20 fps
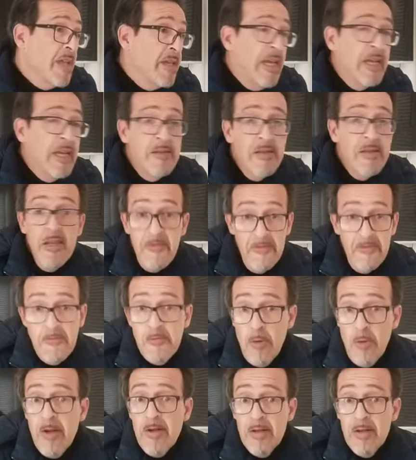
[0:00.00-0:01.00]
And if
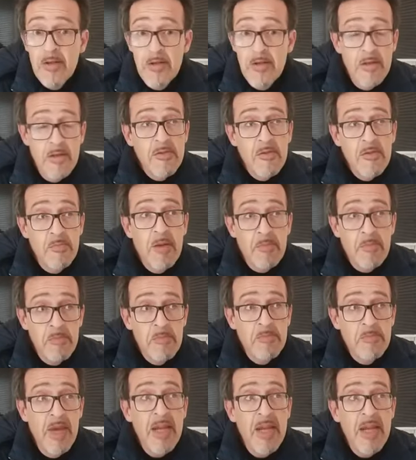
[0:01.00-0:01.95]
many